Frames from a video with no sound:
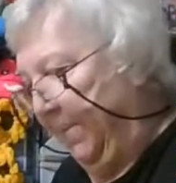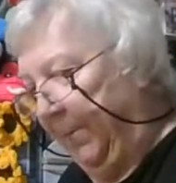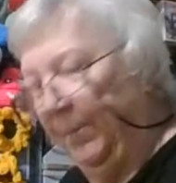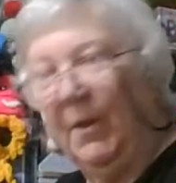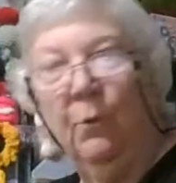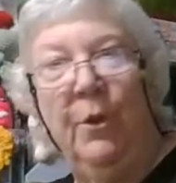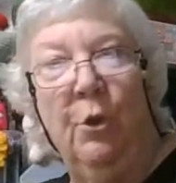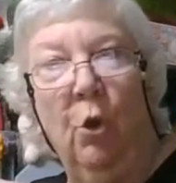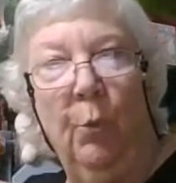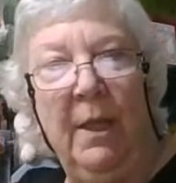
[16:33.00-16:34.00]
When you open
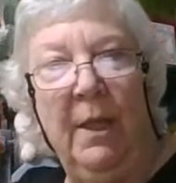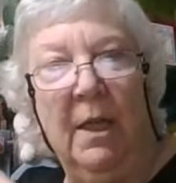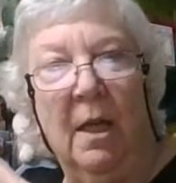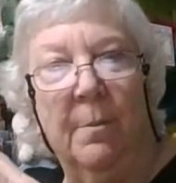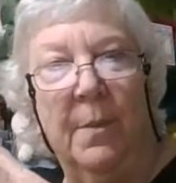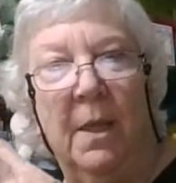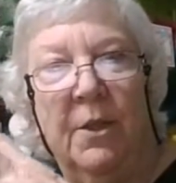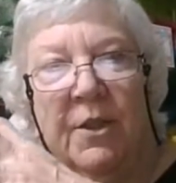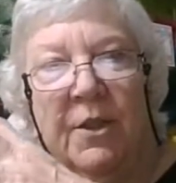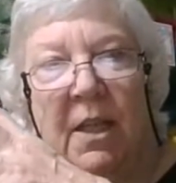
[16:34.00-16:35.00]
it up, it just
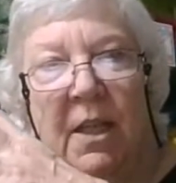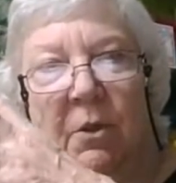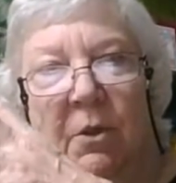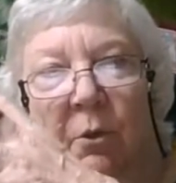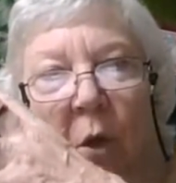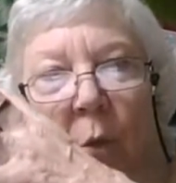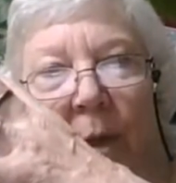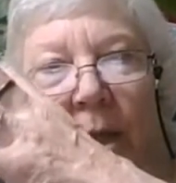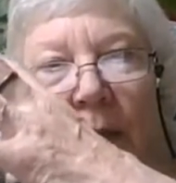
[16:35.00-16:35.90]
keeps growing and